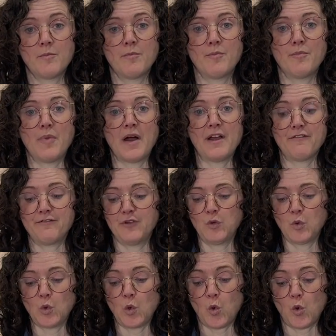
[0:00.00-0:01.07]
buy
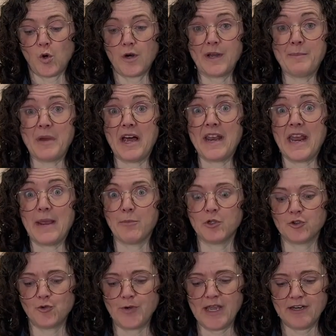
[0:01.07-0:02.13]
fuel or am unable
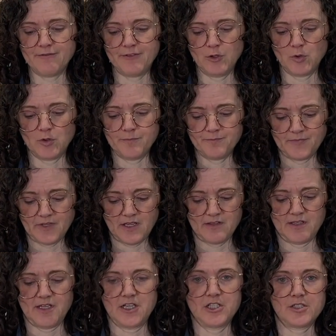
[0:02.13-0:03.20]
to get fuel. And then
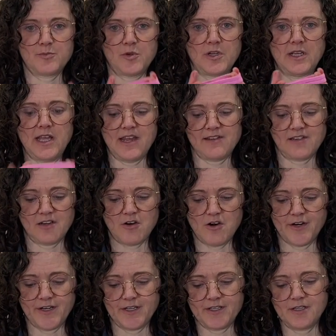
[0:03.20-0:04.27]
I just put elastic on
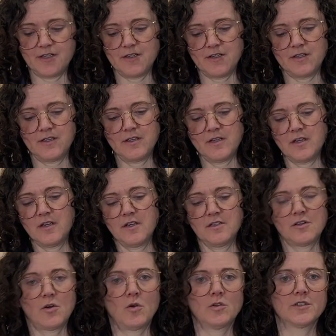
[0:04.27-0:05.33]
it to
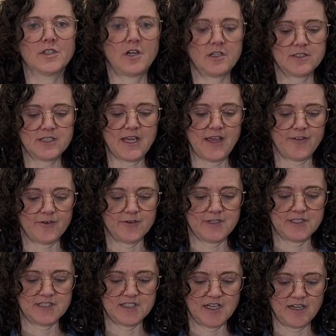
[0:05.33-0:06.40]
hold it all together
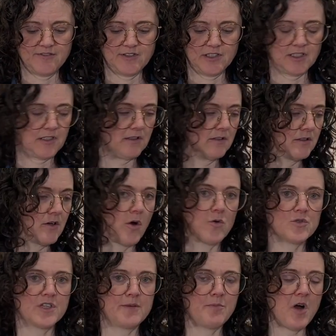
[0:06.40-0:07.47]
instead of a little
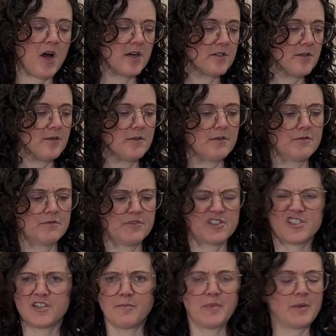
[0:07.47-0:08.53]
cozy pot, which
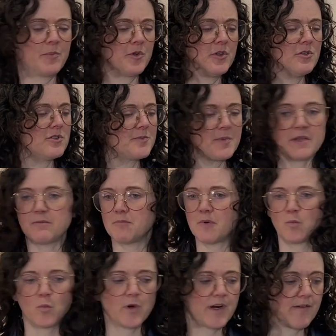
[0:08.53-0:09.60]
some people use, but
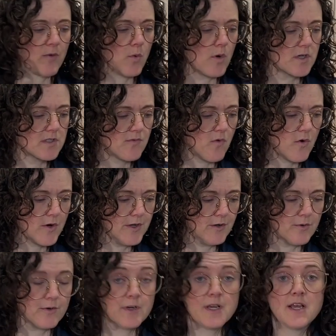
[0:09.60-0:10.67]
whatever works for you.
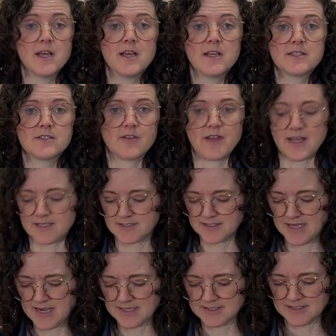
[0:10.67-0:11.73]
So that's
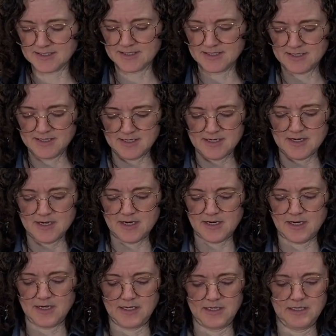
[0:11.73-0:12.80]
that.
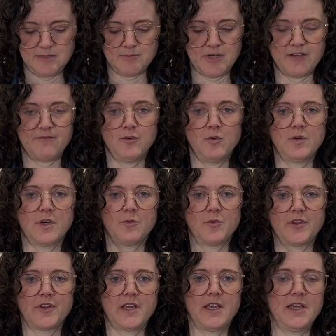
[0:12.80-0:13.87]
I eat my food with
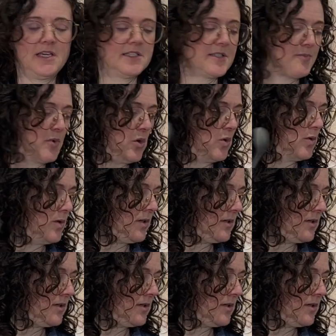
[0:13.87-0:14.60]
a spoon,